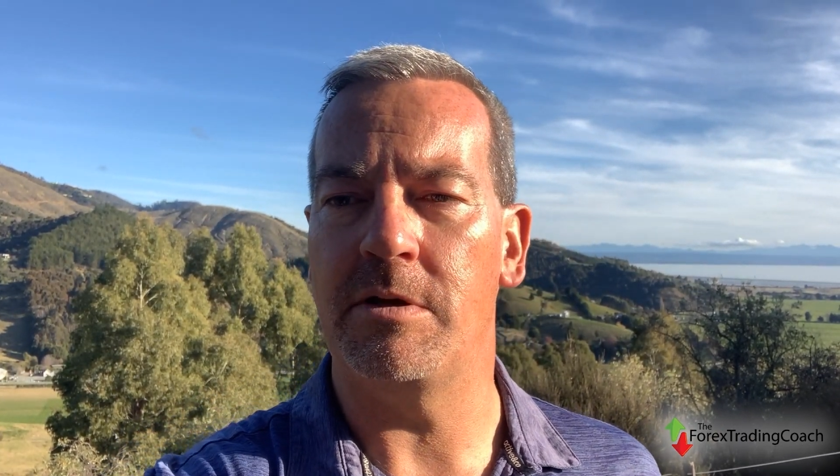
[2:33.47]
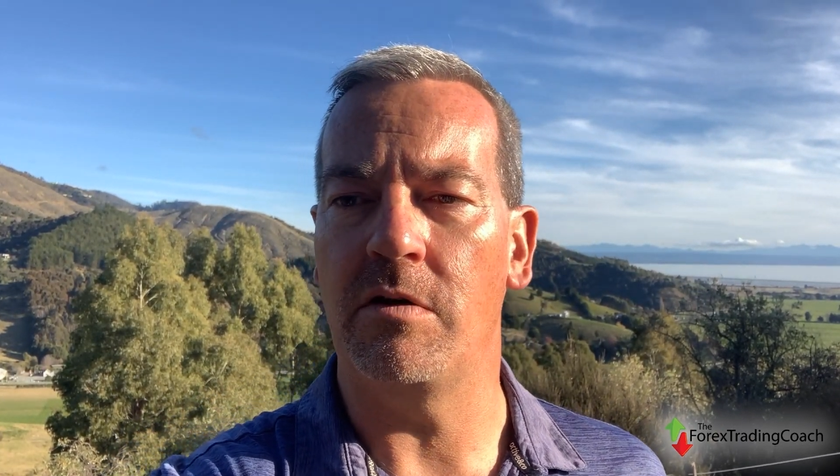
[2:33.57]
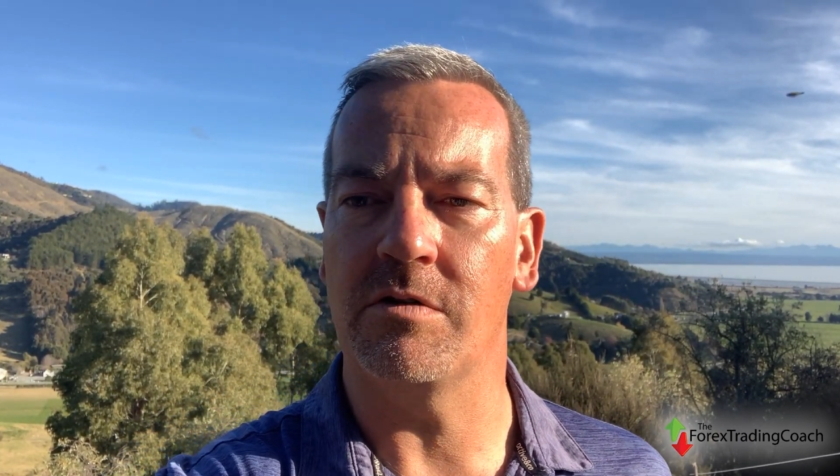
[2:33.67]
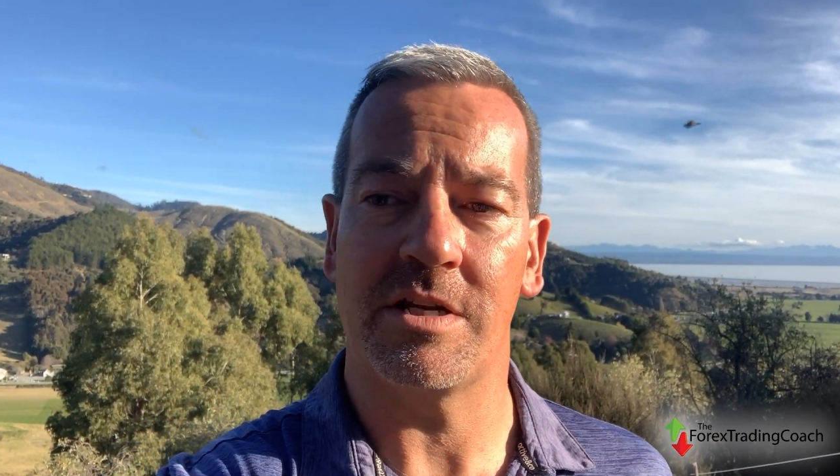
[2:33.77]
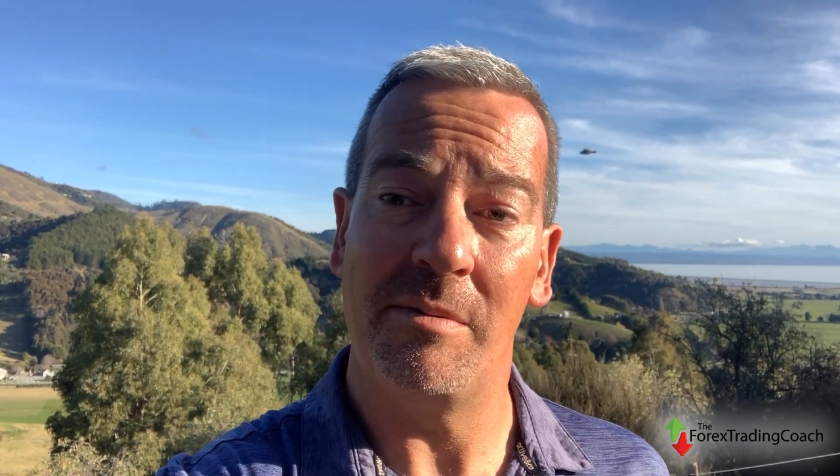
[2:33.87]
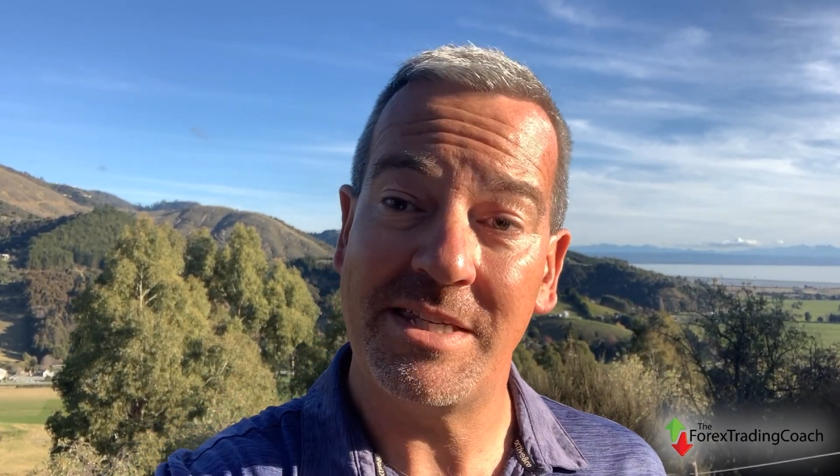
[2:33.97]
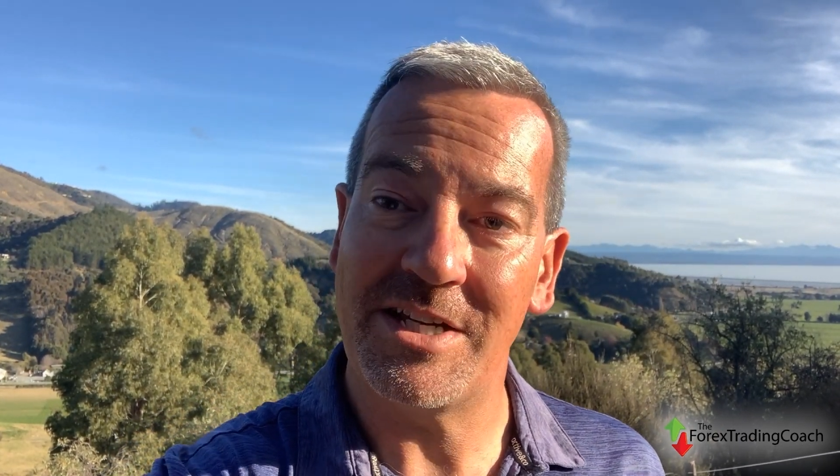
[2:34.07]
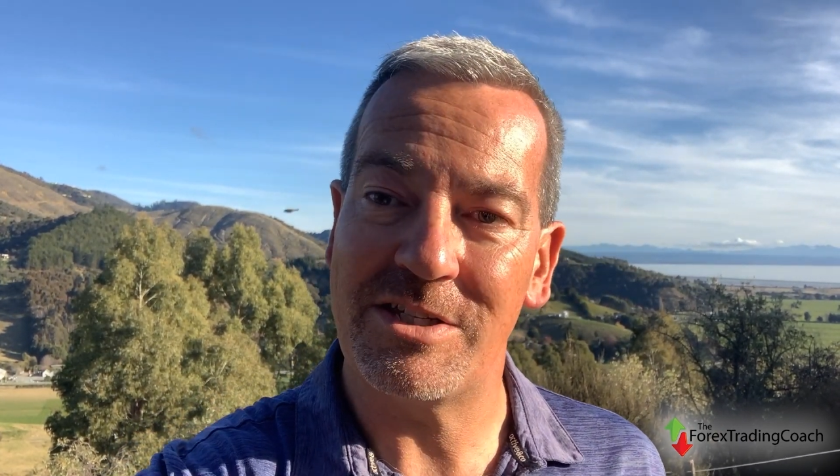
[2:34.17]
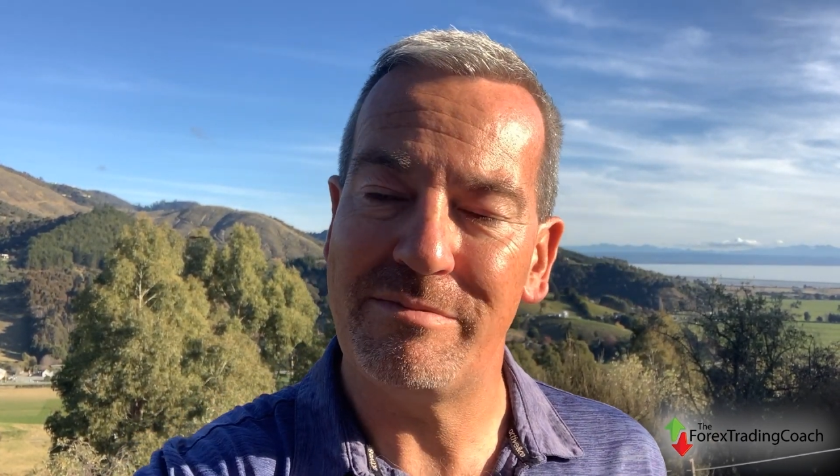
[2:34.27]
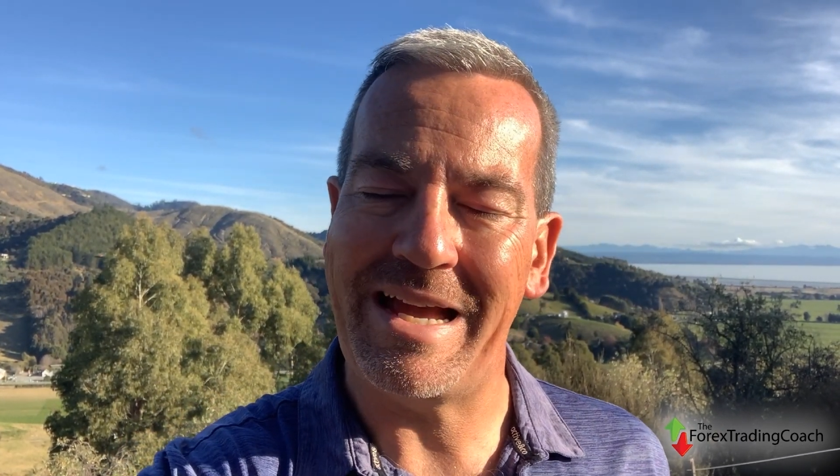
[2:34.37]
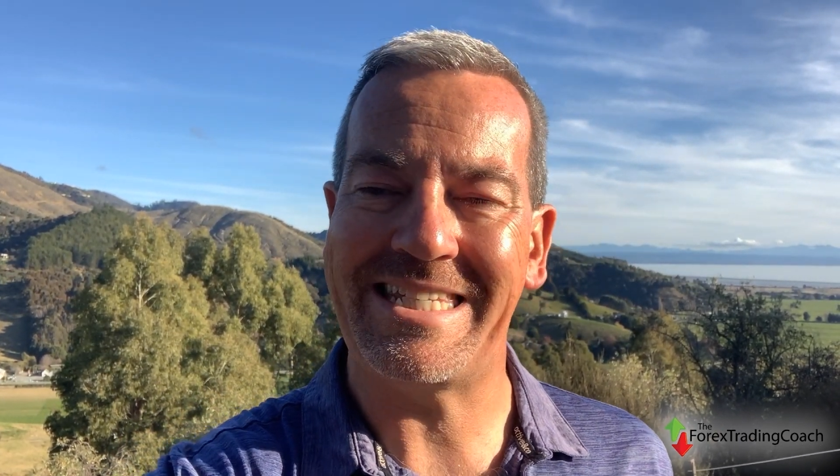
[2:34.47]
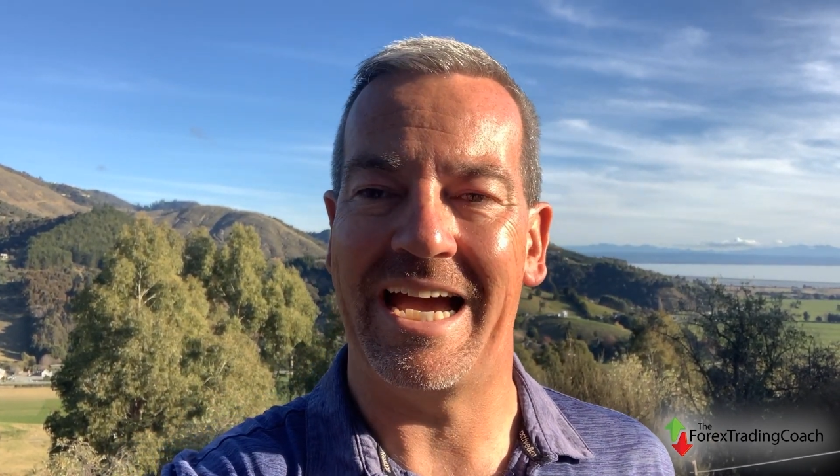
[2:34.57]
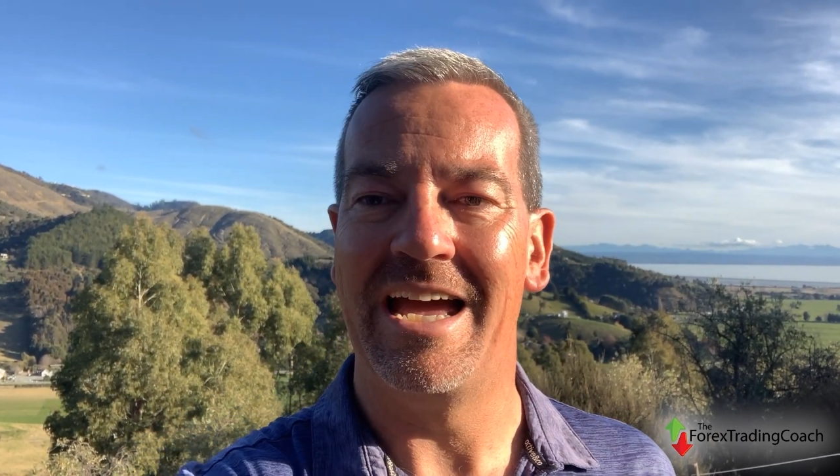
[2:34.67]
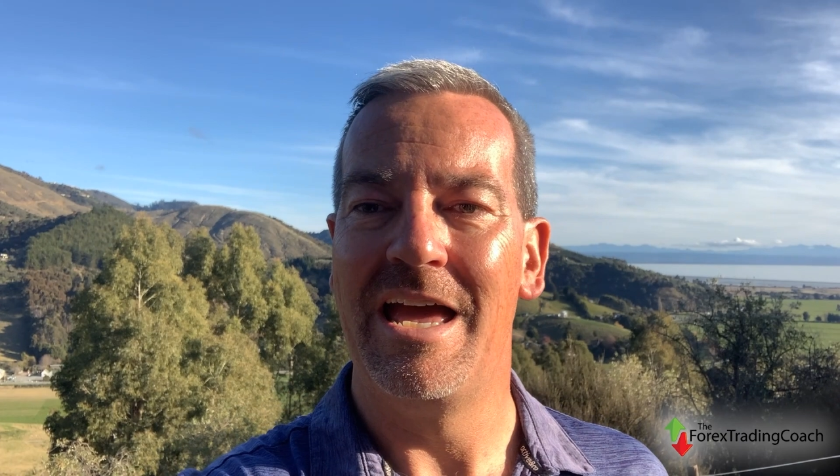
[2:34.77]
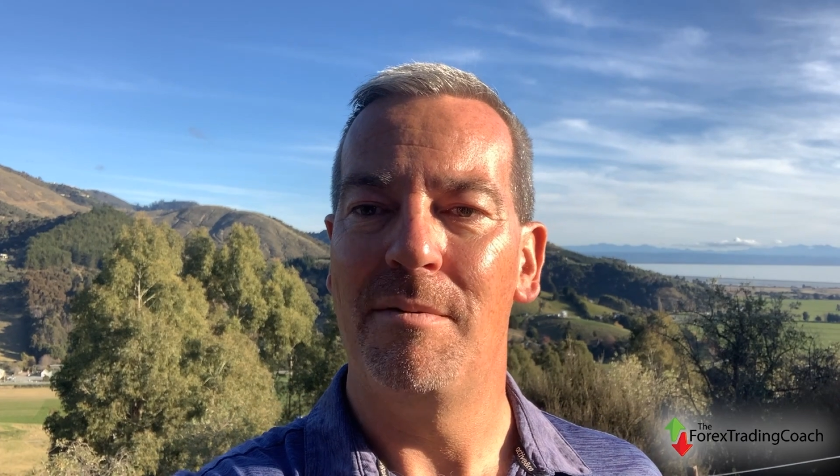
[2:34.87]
New York time, it doesn't matter,